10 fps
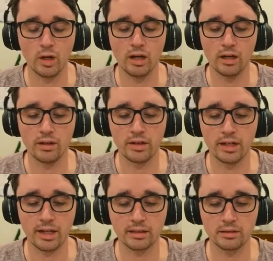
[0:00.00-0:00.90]
then
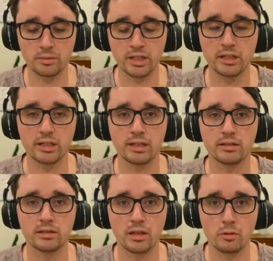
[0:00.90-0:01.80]
potentially act as a
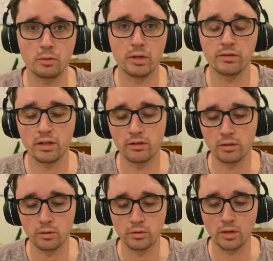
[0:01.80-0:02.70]
double pivot if the ball
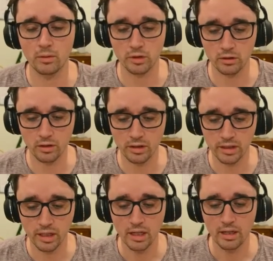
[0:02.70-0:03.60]
comes across
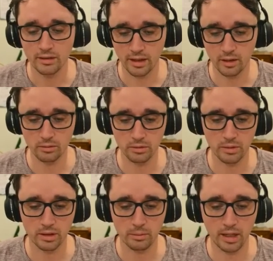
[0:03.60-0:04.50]
to help spread the
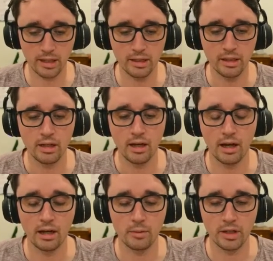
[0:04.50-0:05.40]
play.
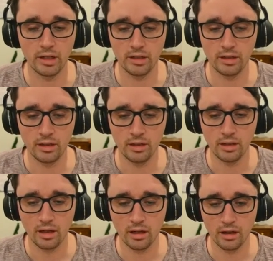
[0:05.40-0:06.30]
But here,
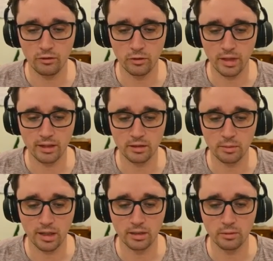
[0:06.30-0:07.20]
Fornals is playing the
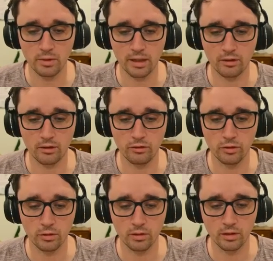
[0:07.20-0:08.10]
ball out
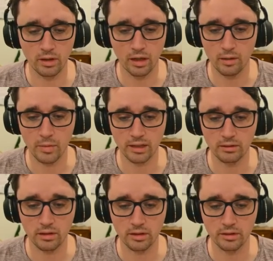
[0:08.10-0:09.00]
for
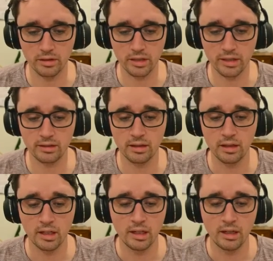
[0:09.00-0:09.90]
Masuaku to chase
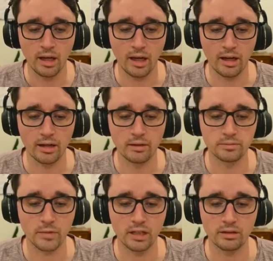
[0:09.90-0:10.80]

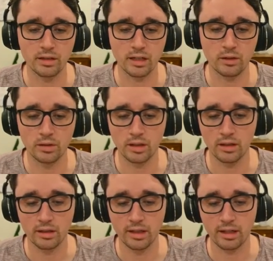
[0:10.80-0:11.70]
into that corner.
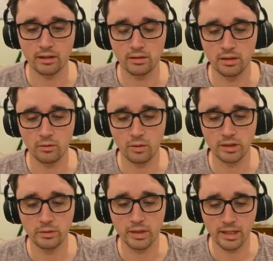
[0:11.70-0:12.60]
Now, when we
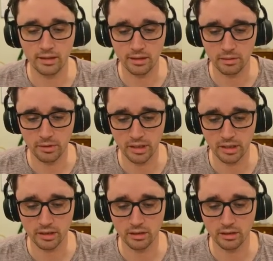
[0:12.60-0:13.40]
get to this position,